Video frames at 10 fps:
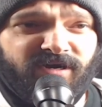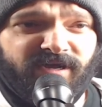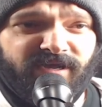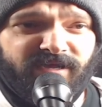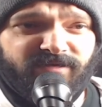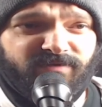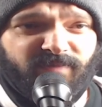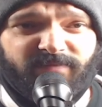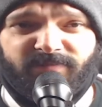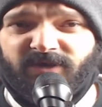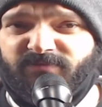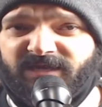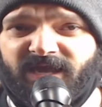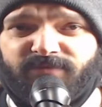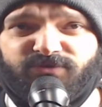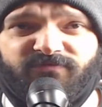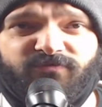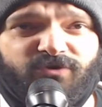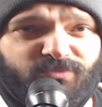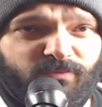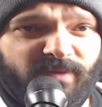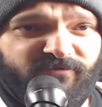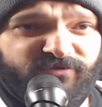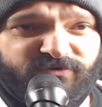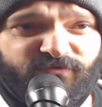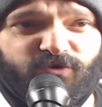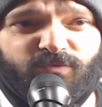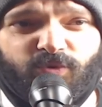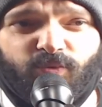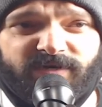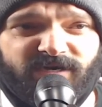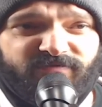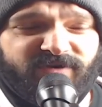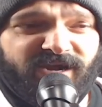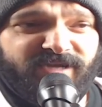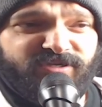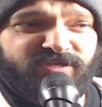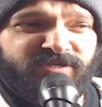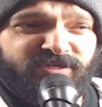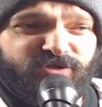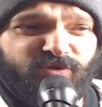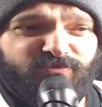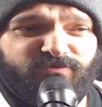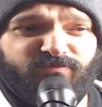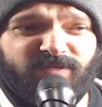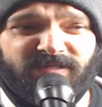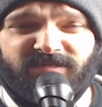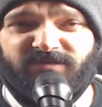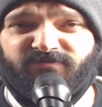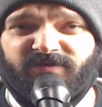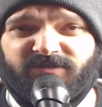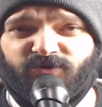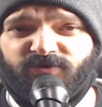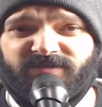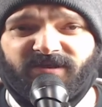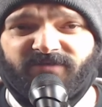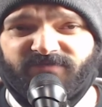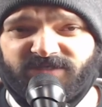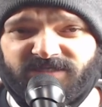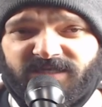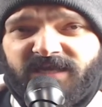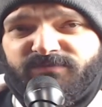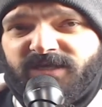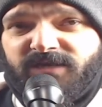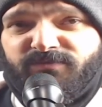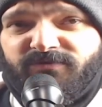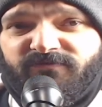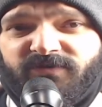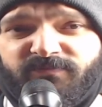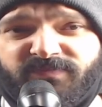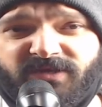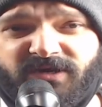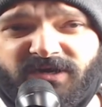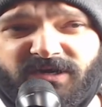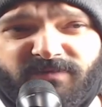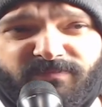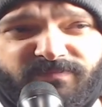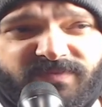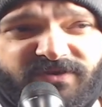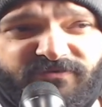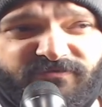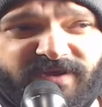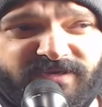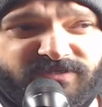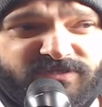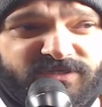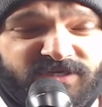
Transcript: and might come in capsule form or beverage form or whatever, I don't believe it's going to have the same type of effects,